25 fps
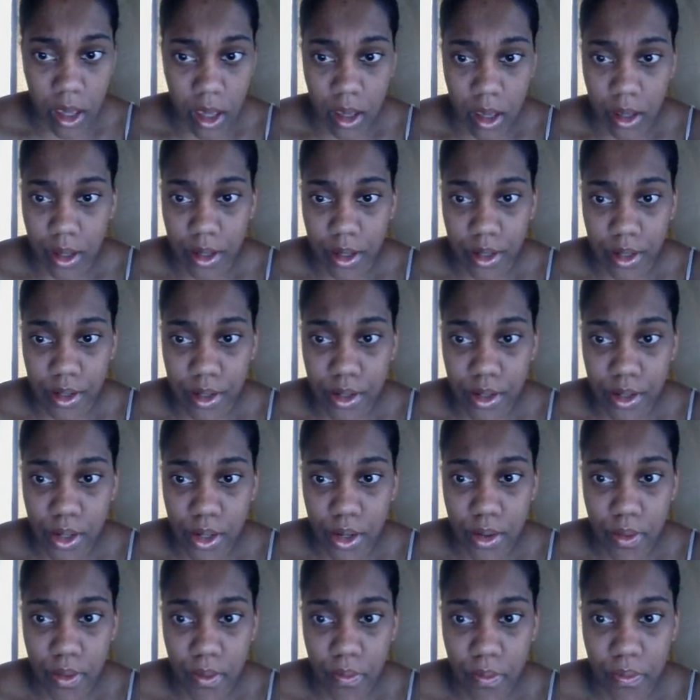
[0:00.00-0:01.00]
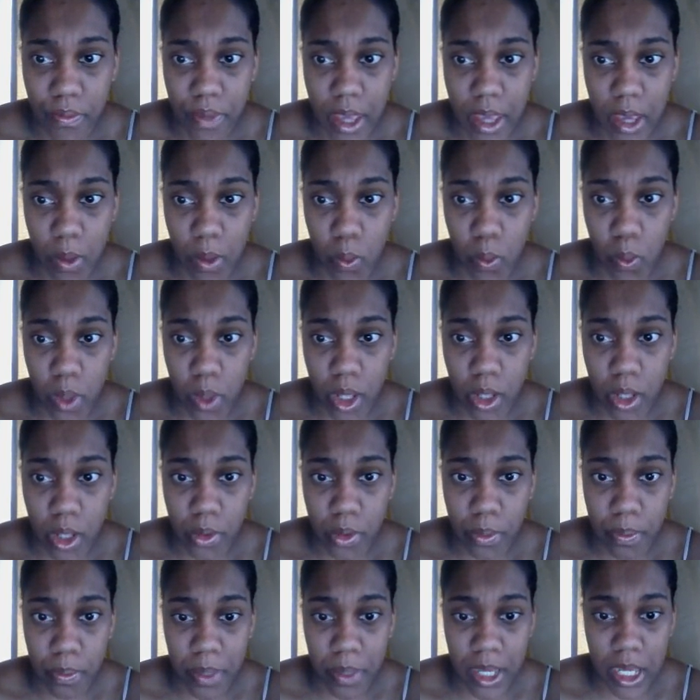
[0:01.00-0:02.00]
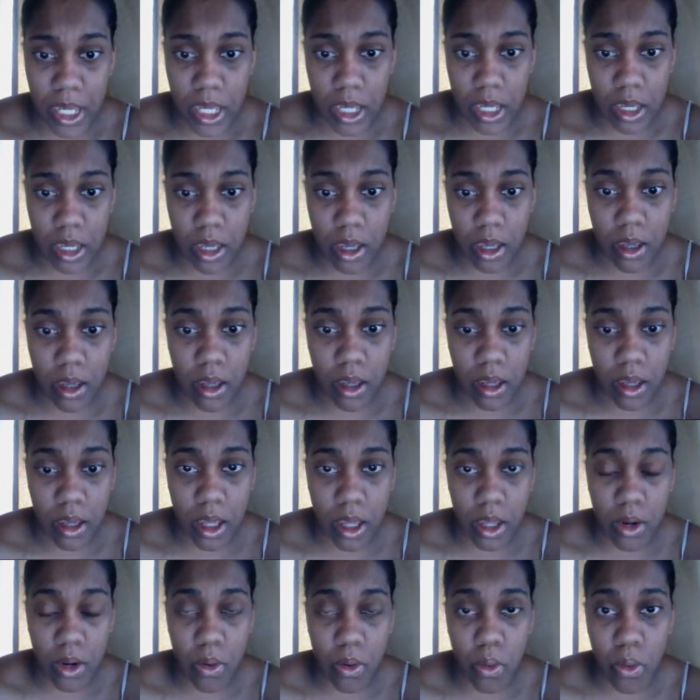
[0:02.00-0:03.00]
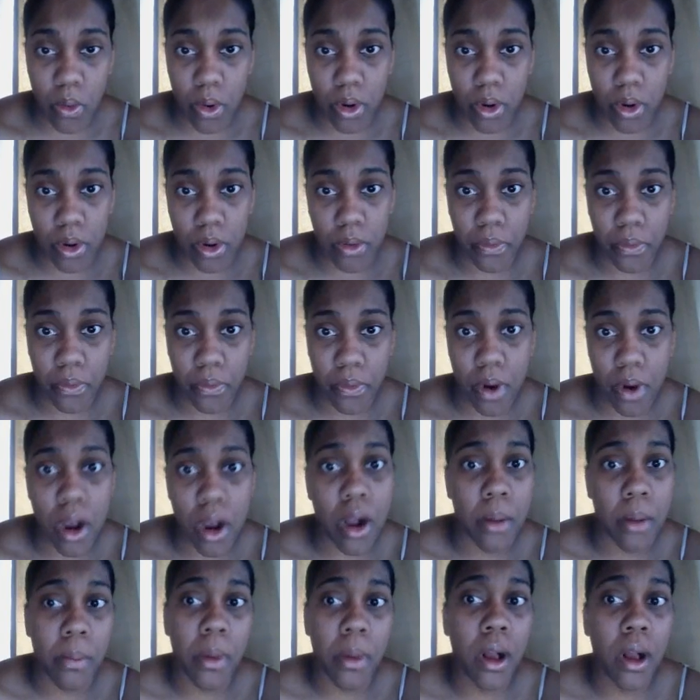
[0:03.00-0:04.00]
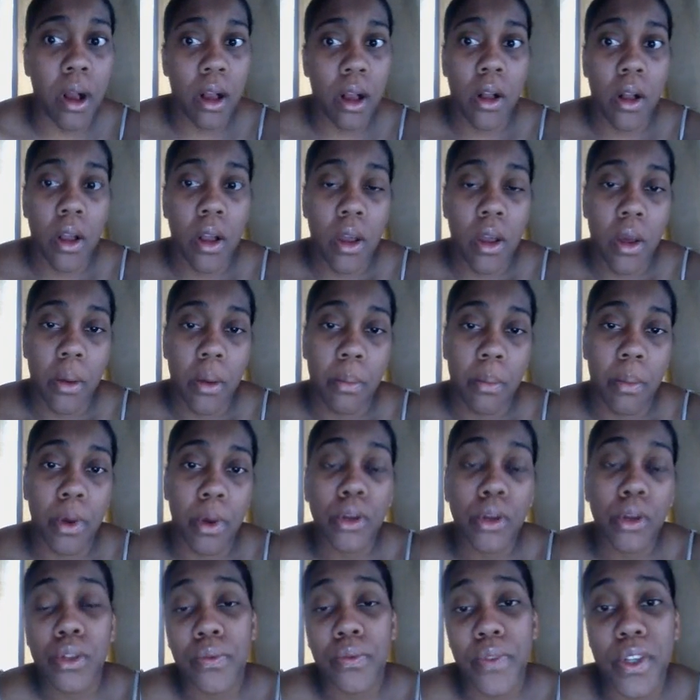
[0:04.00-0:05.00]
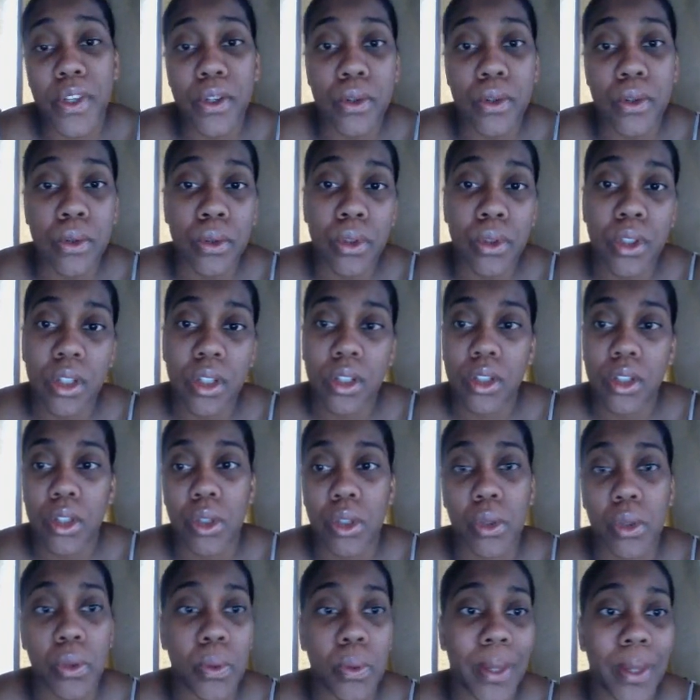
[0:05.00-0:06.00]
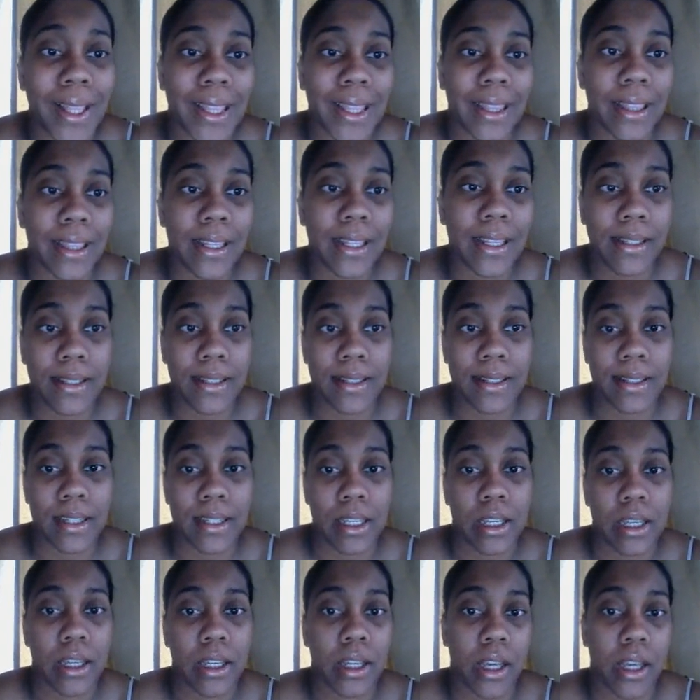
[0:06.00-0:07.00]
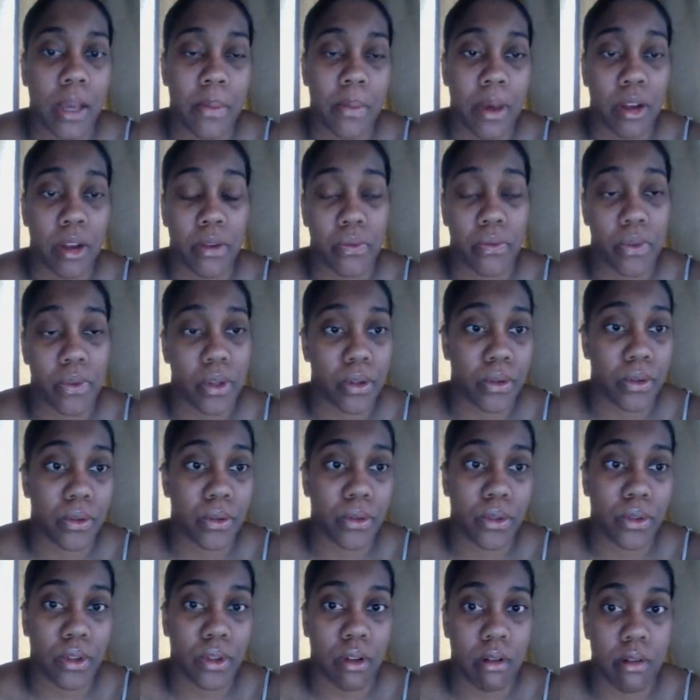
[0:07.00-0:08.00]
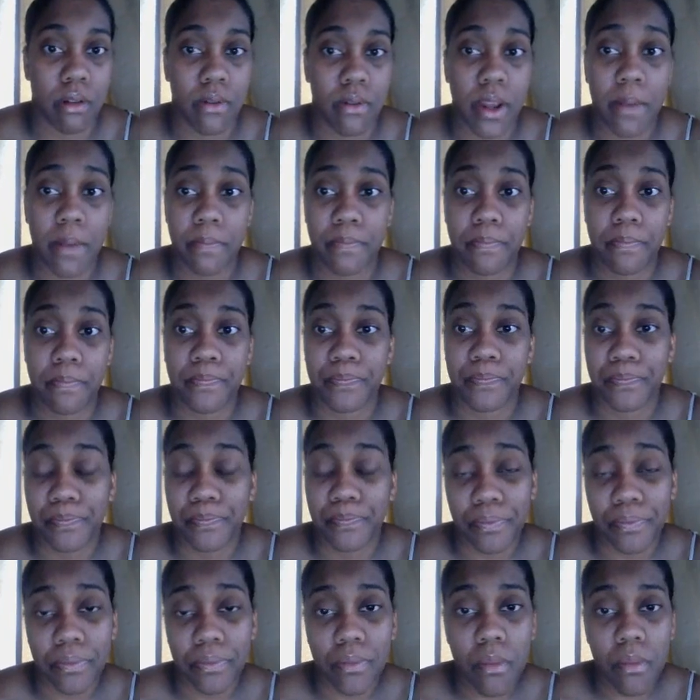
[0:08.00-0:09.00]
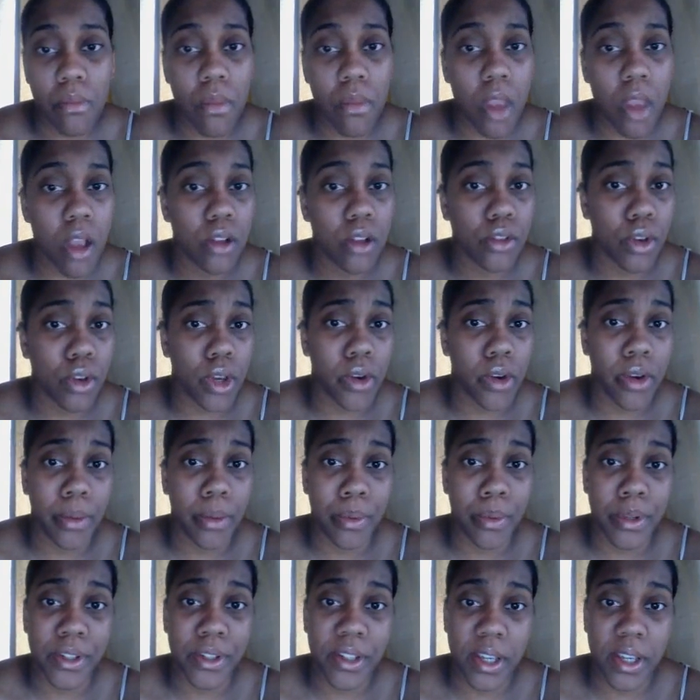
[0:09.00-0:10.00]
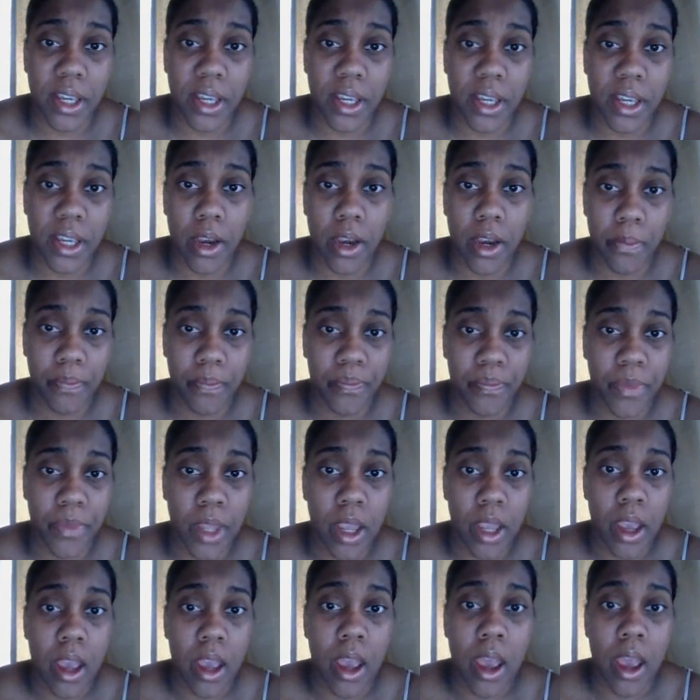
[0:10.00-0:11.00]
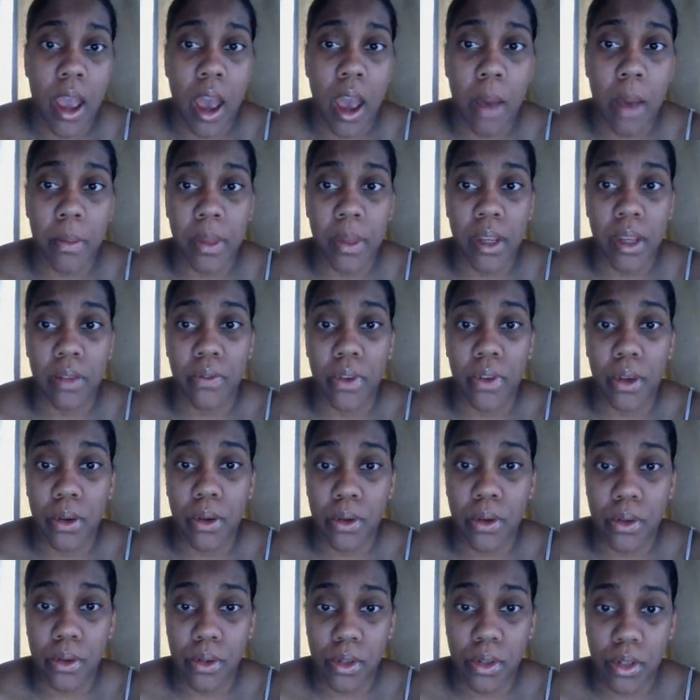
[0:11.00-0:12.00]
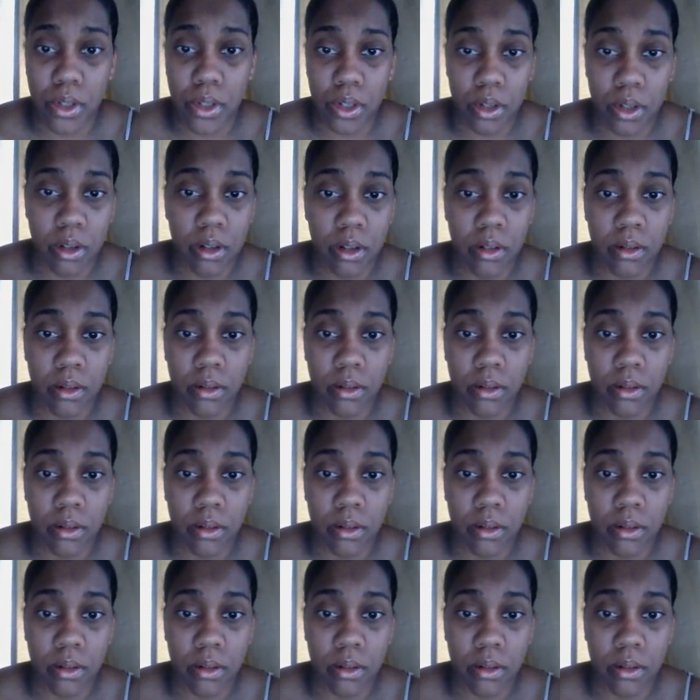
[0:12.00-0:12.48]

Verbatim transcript: and they will be in order from most views to least amount of views alright so you're able to see here how many views